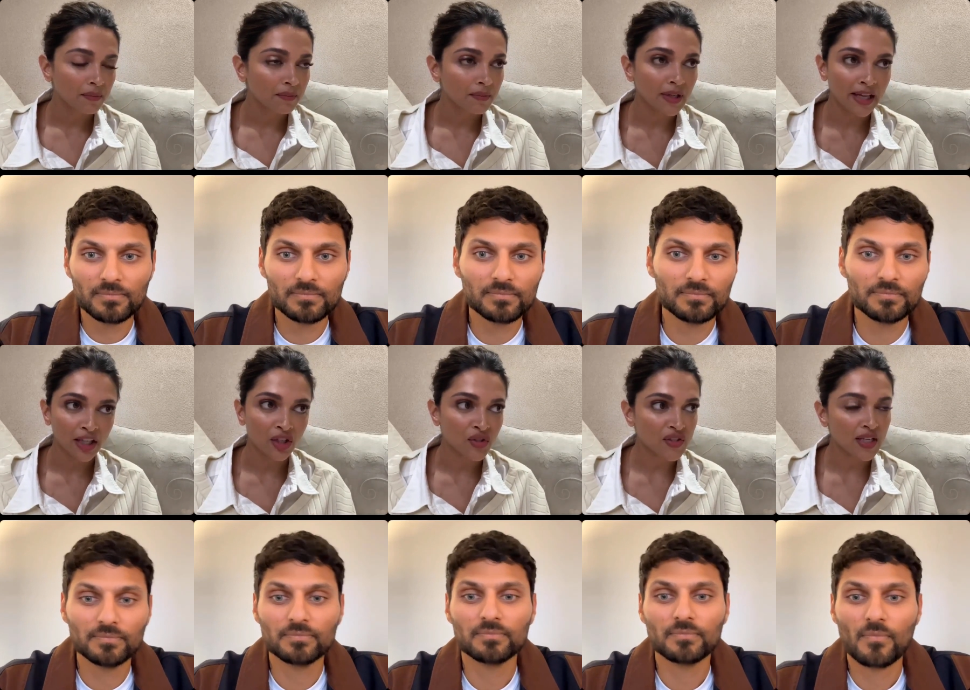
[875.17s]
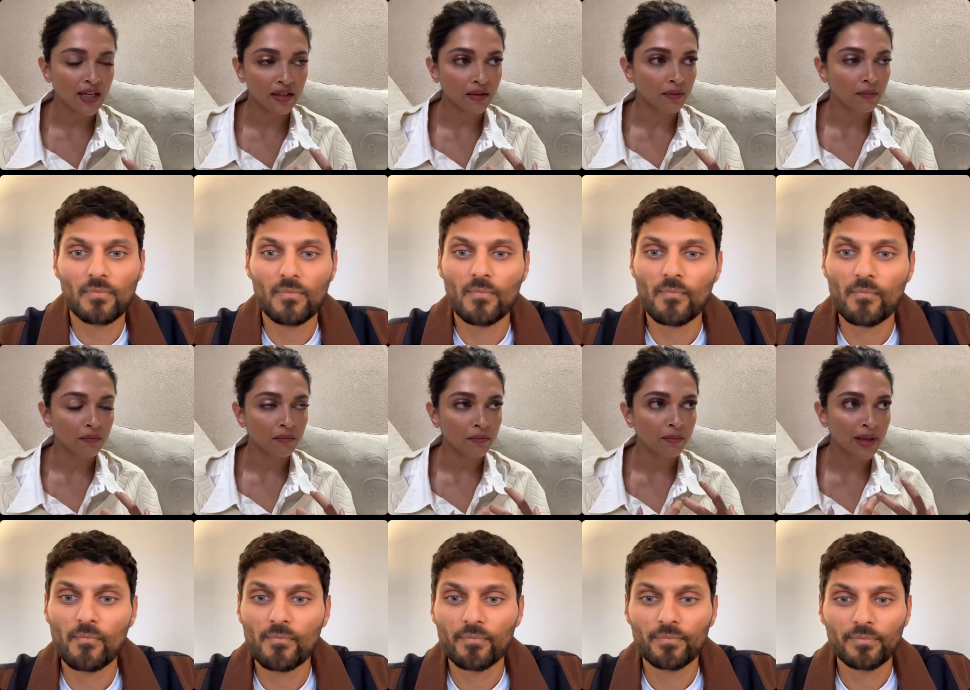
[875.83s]
Speaker 1: like you said,
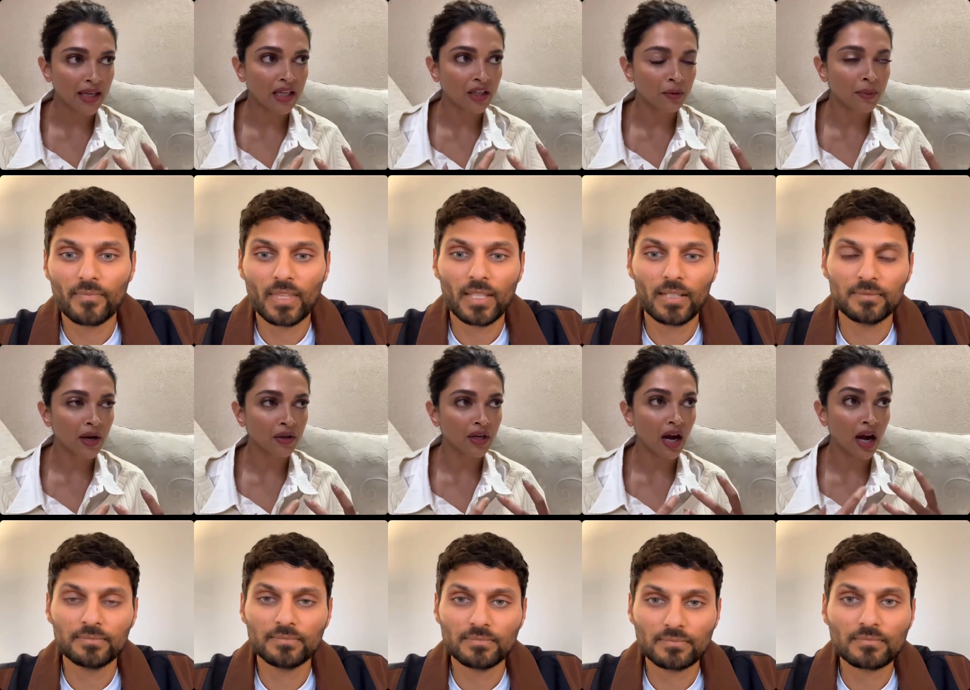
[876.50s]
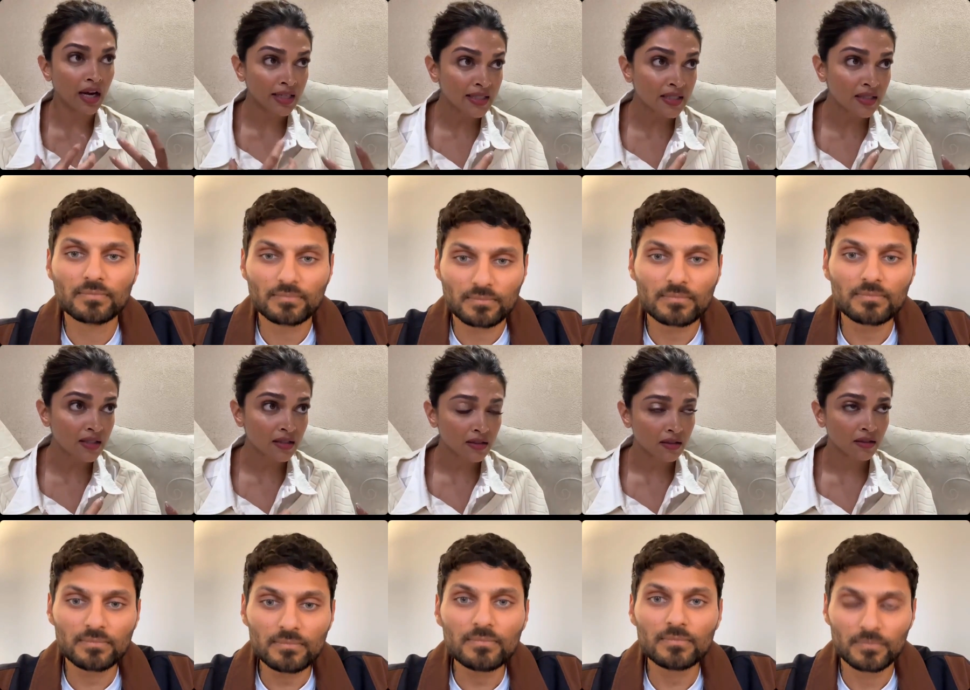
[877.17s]
make it about
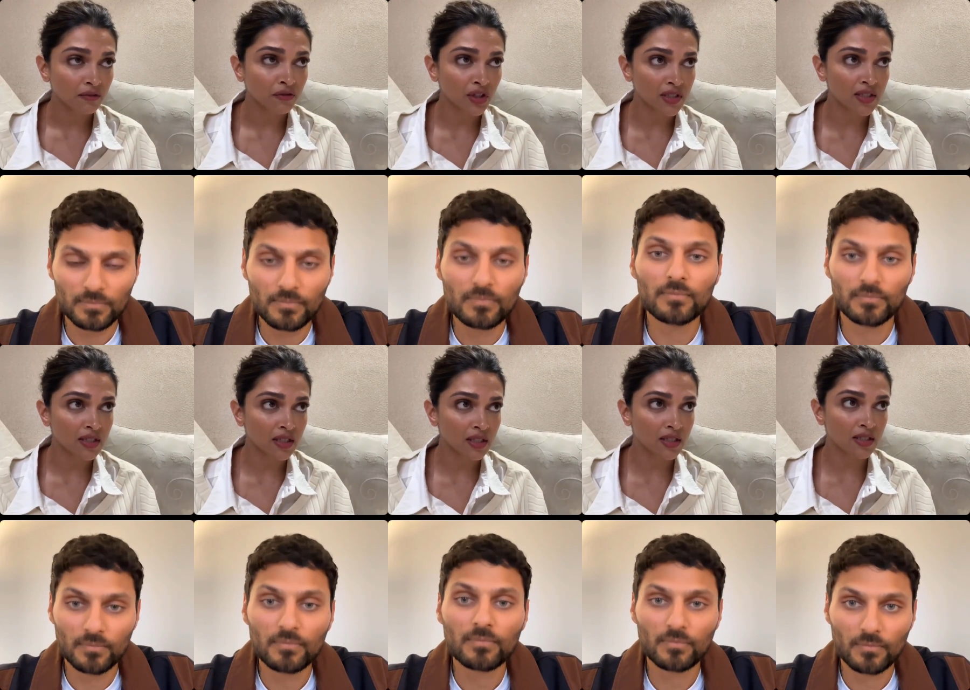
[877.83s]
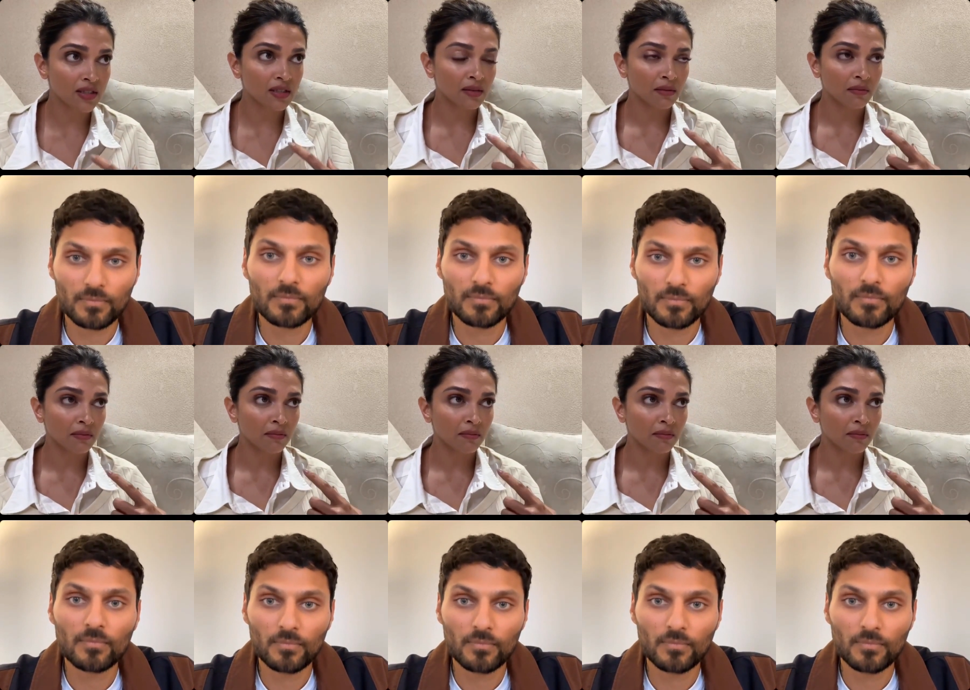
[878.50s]
us versus